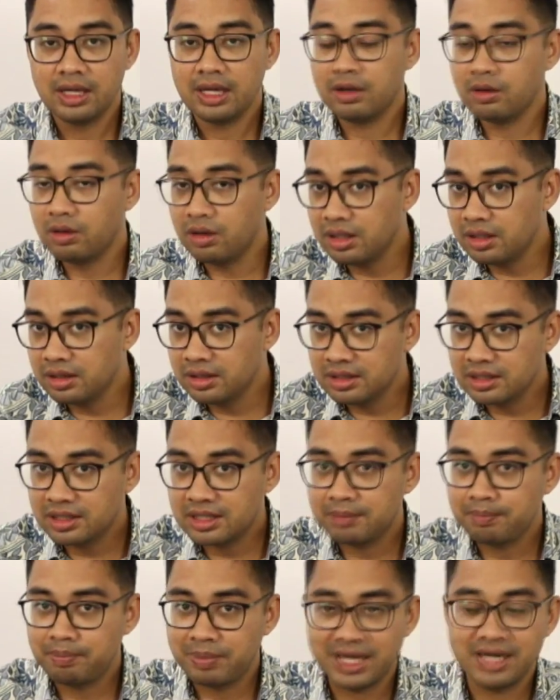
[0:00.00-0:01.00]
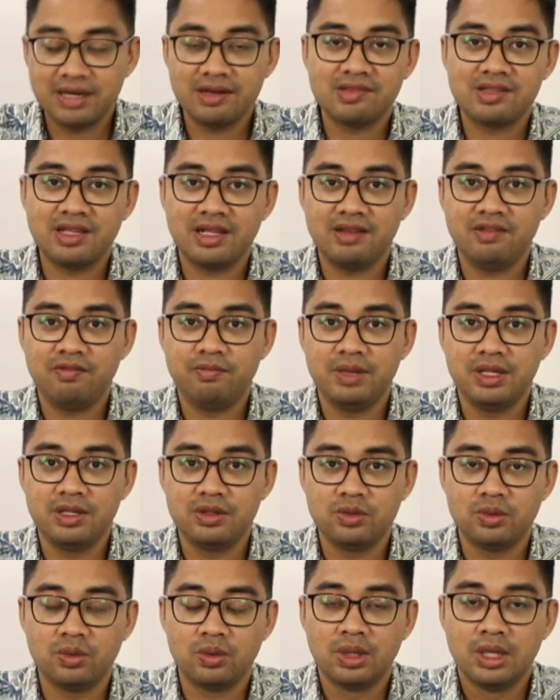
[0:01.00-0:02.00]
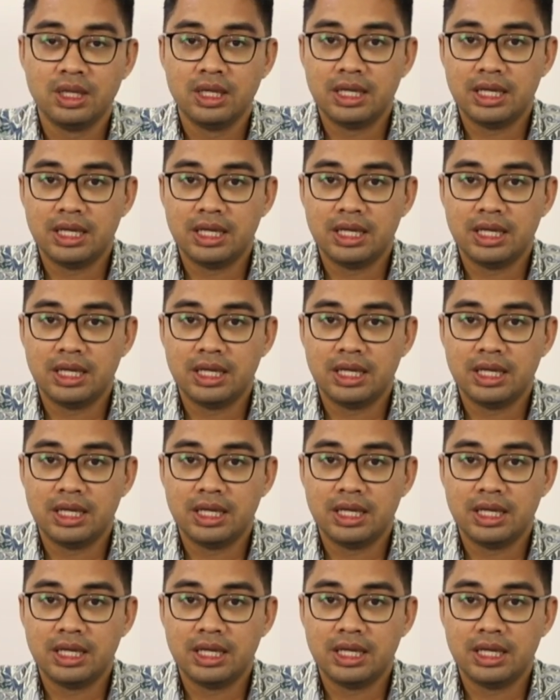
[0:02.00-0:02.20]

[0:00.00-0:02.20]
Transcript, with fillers: And all the partners that he's been to,